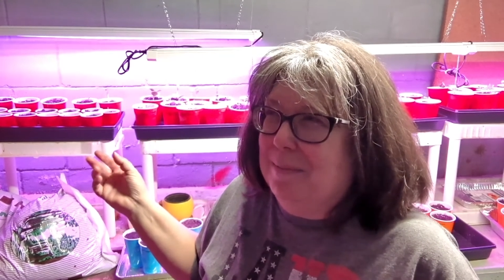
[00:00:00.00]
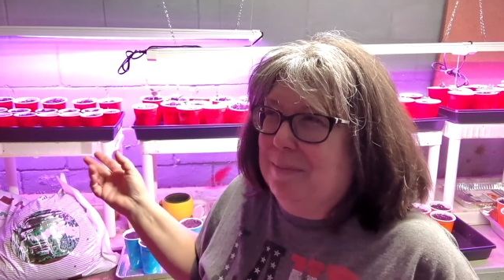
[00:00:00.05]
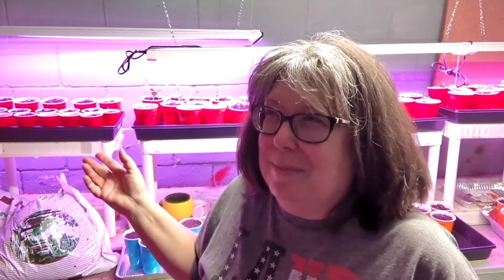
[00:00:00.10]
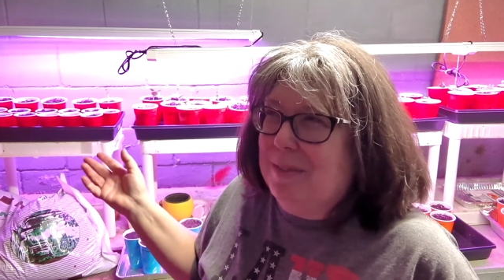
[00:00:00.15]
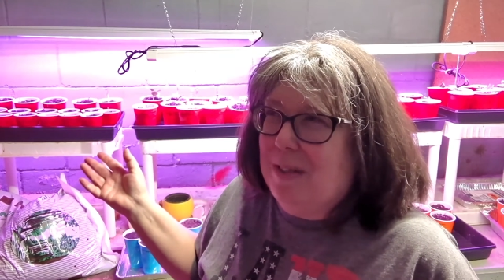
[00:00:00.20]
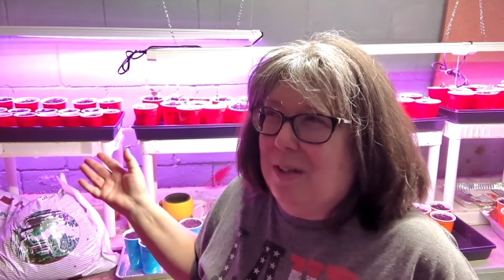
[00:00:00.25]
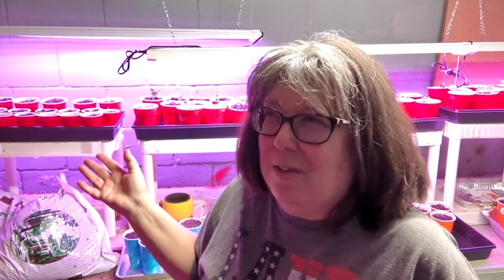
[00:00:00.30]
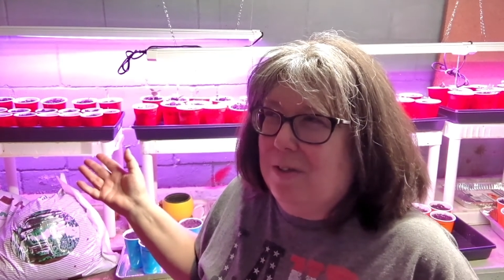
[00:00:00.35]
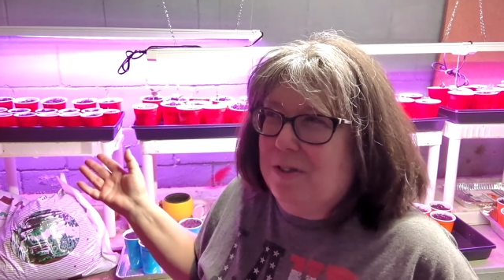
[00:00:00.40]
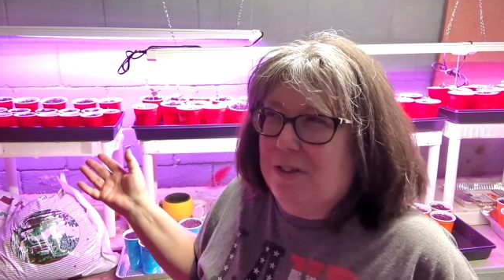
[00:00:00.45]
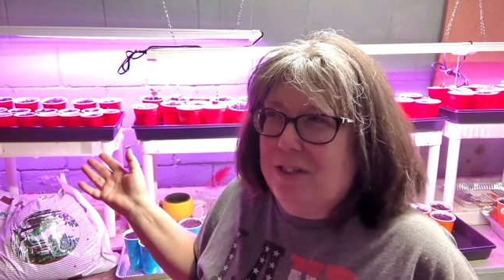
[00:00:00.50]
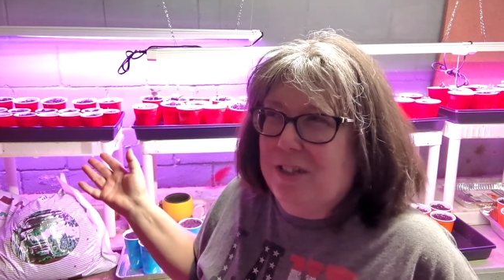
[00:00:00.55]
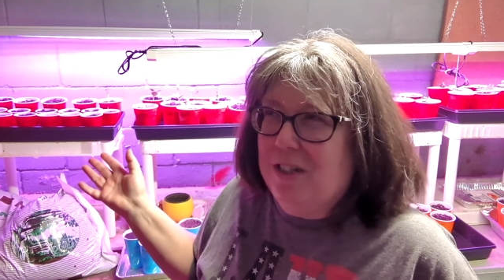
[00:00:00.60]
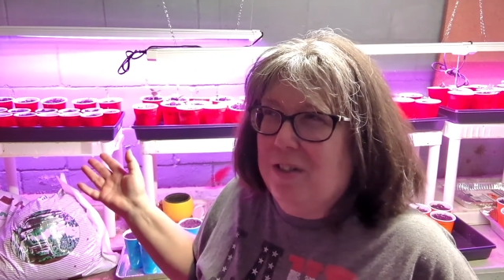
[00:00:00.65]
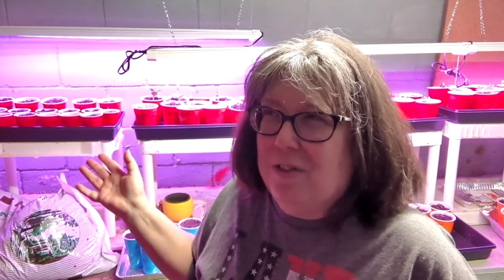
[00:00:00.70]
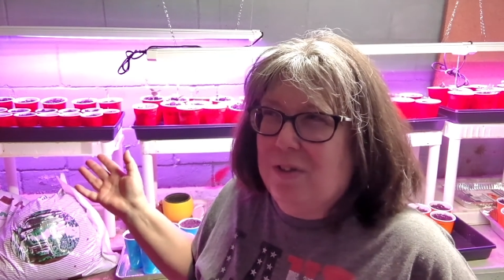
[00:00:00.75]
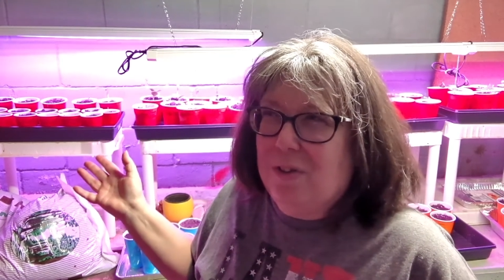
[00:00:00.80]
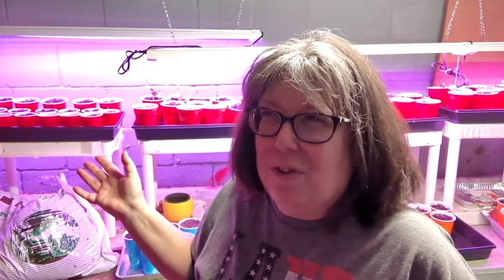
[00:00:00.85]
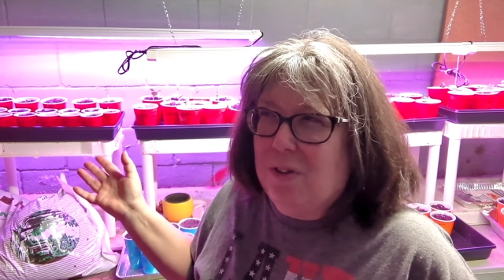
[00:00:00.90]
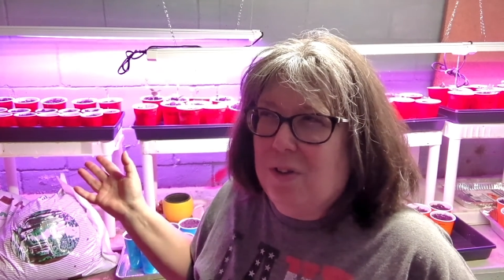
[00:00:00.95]
Dollar
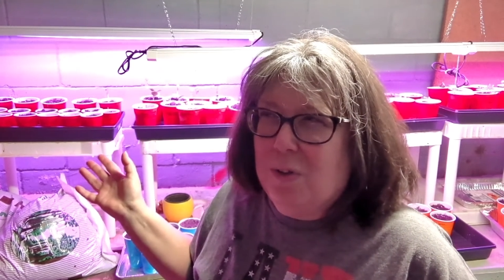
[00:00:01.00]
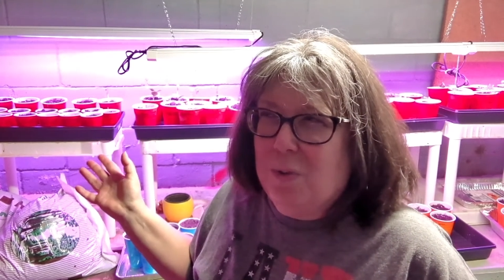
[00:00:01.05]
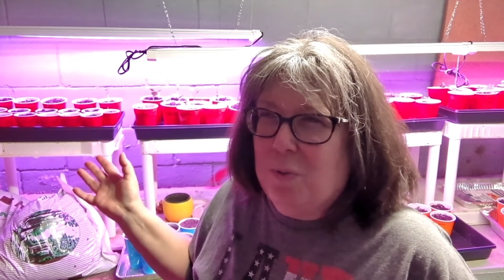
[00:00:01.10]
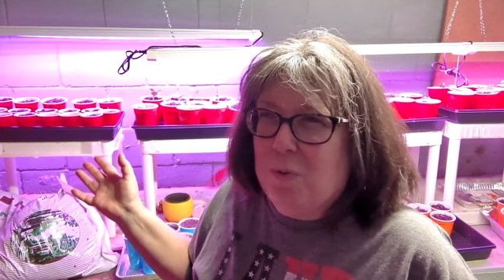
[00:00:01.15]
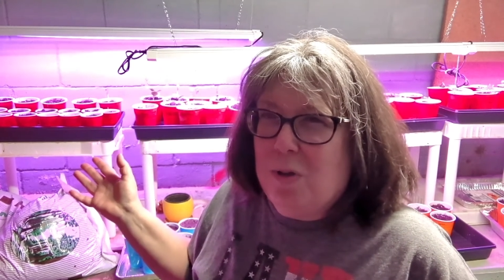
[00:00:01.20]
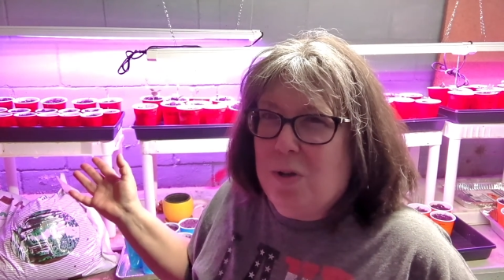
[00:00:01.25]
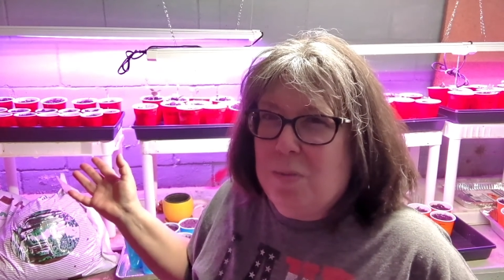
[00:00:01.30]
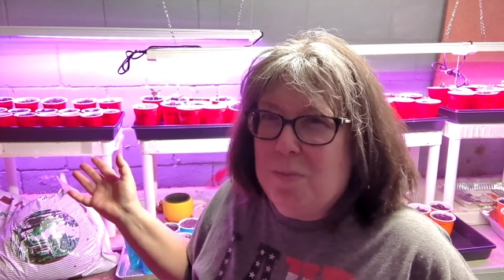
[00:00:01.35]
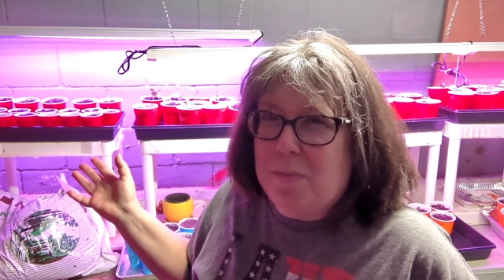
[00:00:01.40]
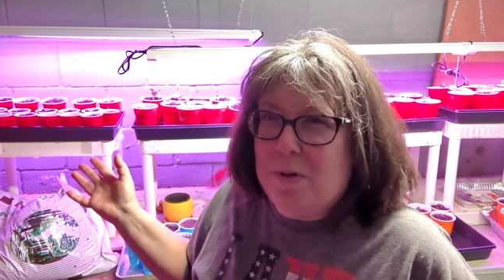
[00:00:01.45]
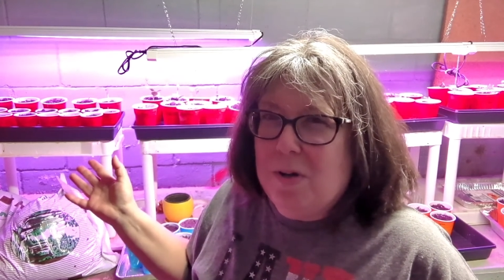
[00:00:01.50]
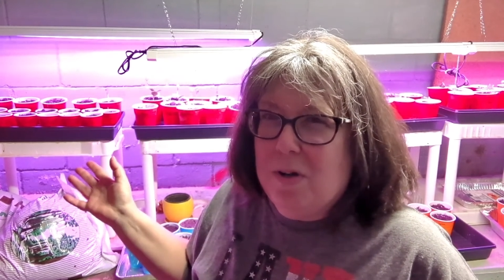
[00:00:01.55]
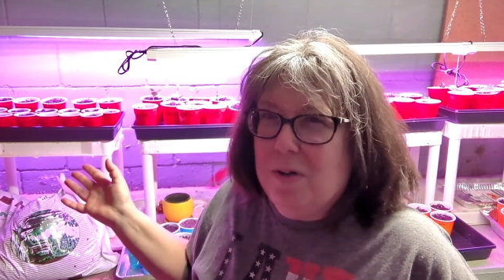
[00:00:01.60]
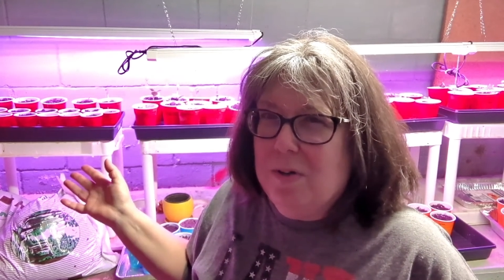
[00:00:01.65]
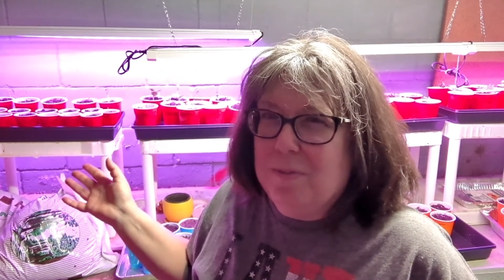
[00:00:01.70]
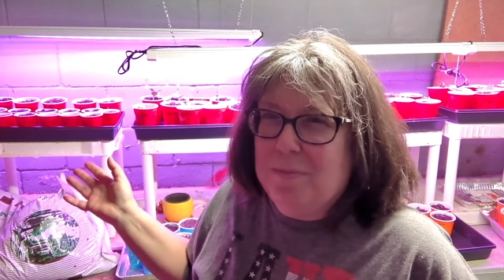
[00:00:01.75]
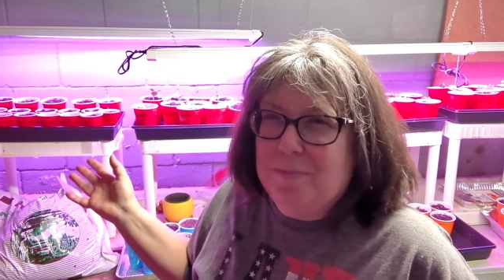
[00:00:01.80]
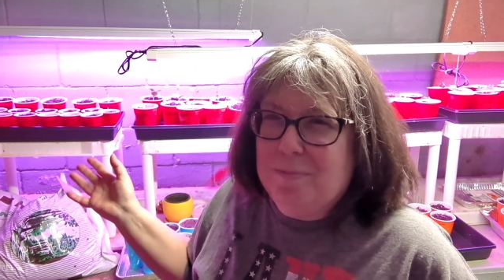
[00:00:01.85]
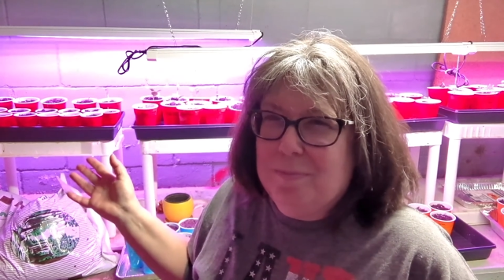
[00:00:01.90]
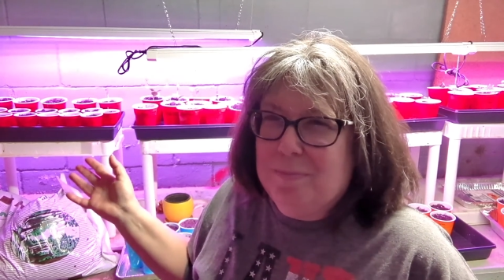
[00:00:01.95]
General or
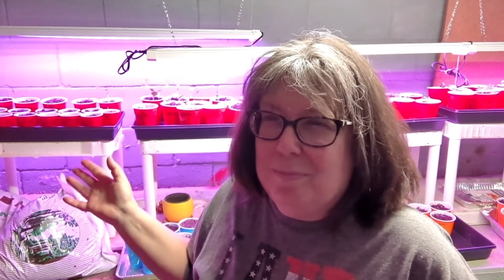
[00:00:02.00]
Walmart